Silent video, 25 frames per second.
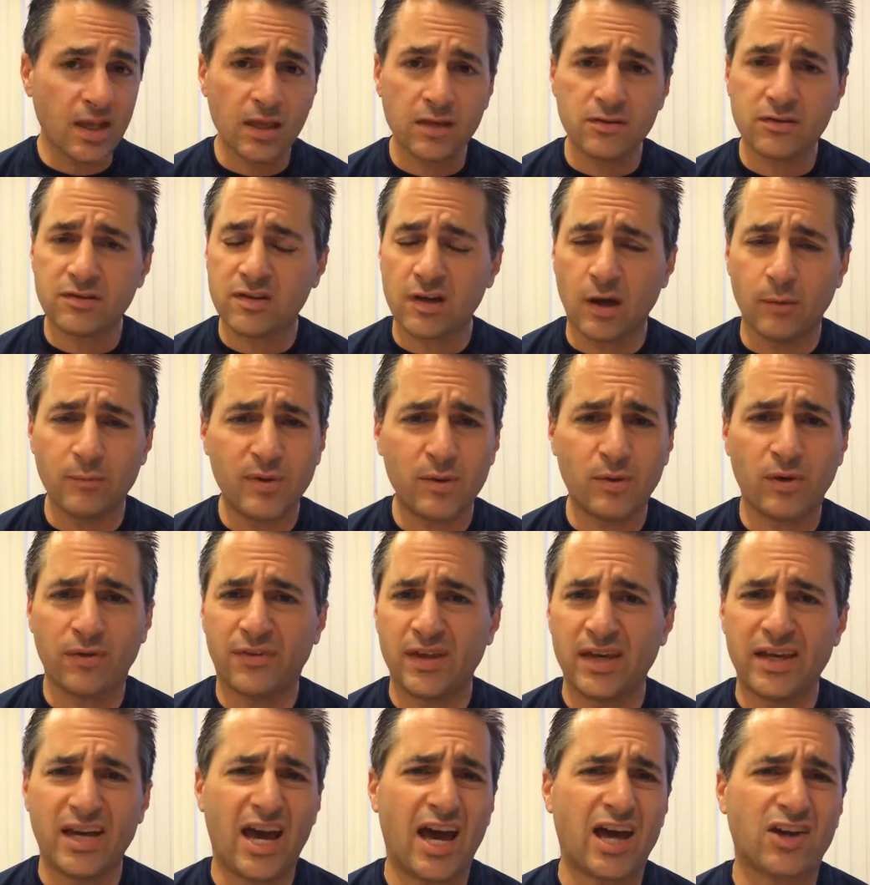Some people
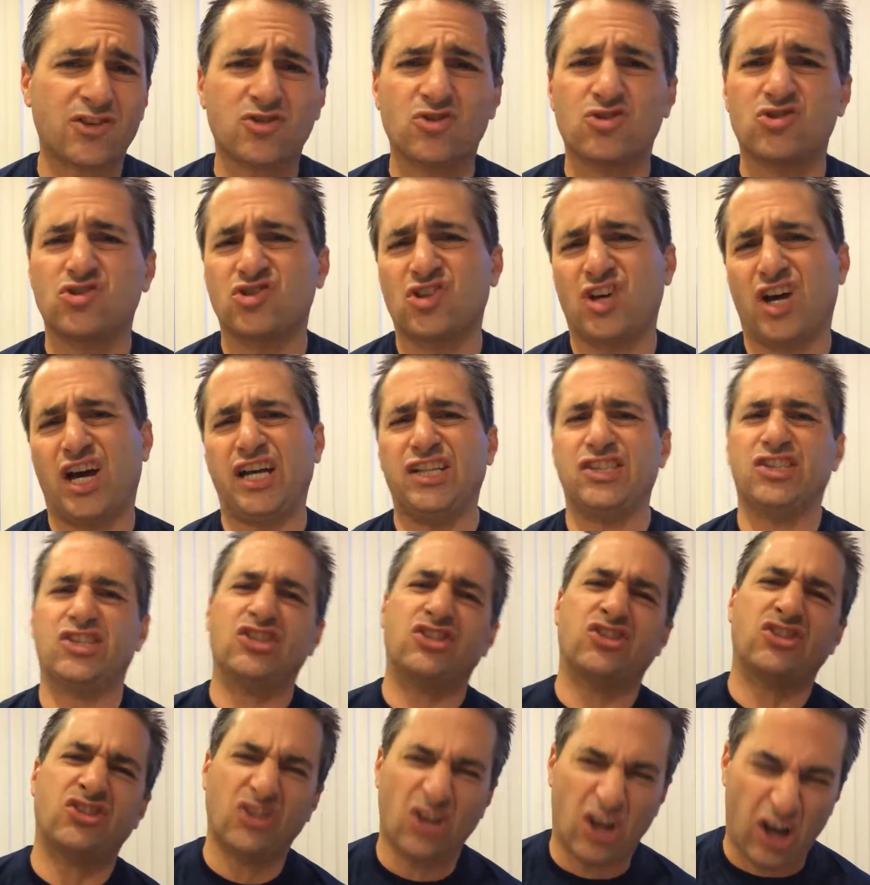think exercise
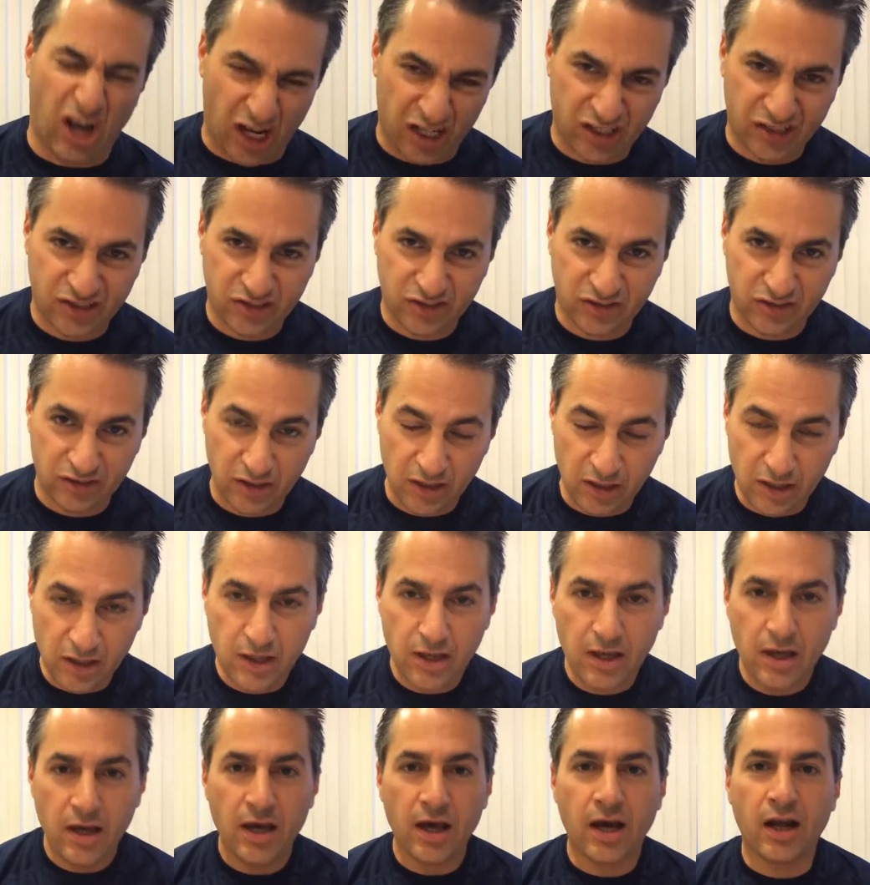sucks,
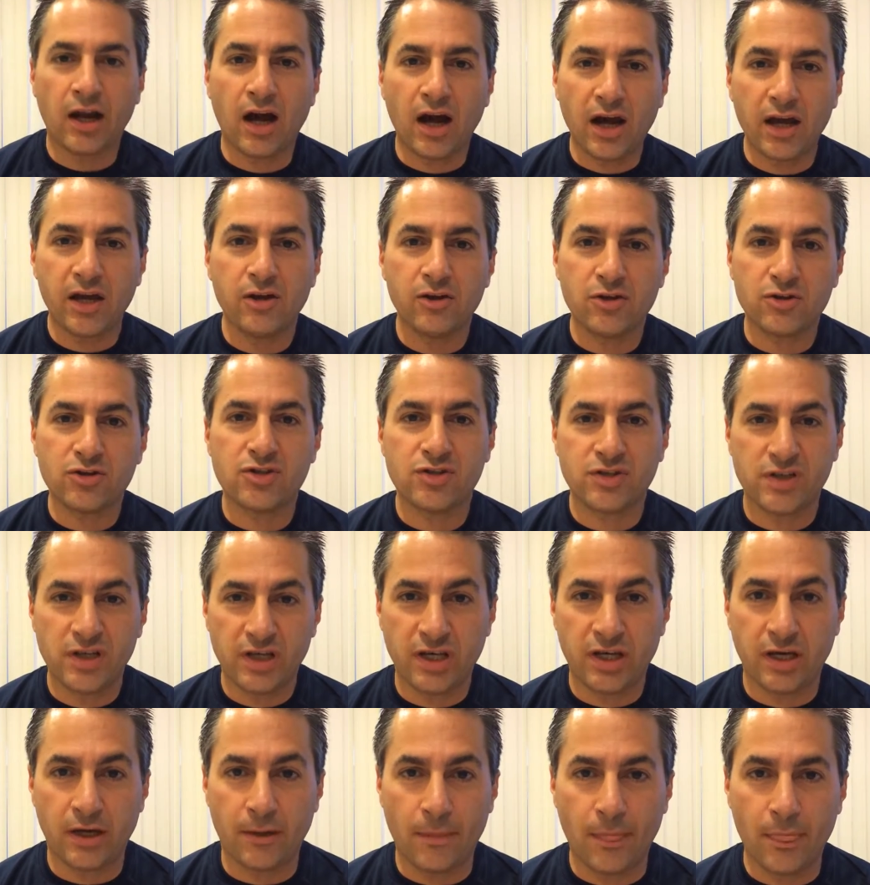and I
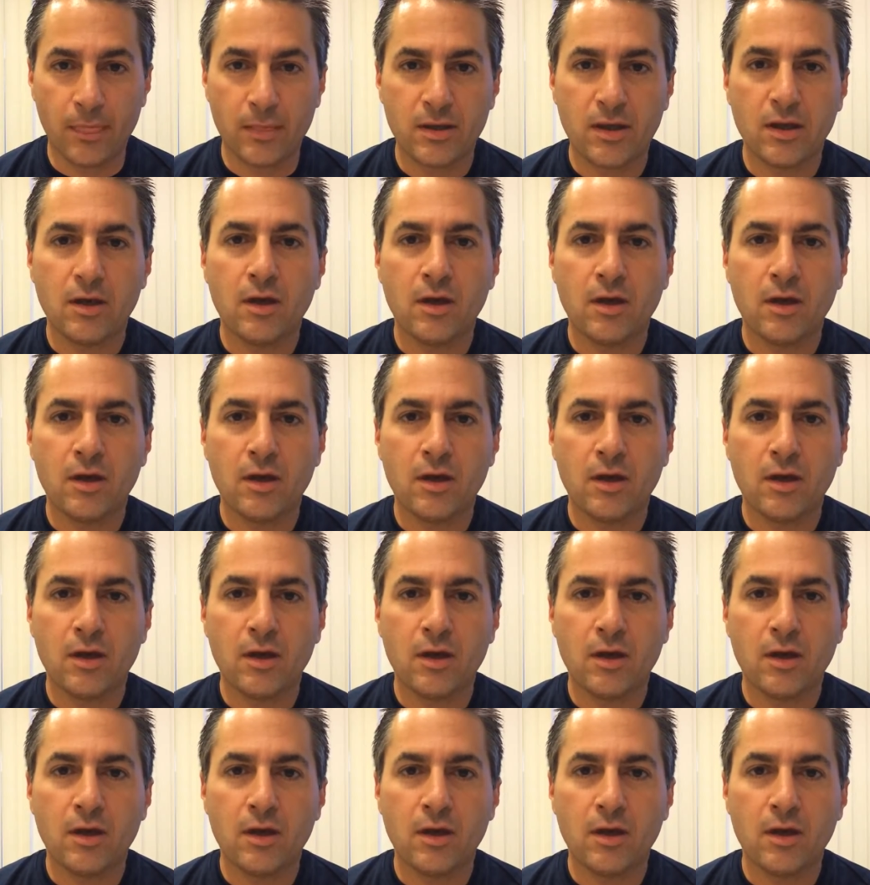understand.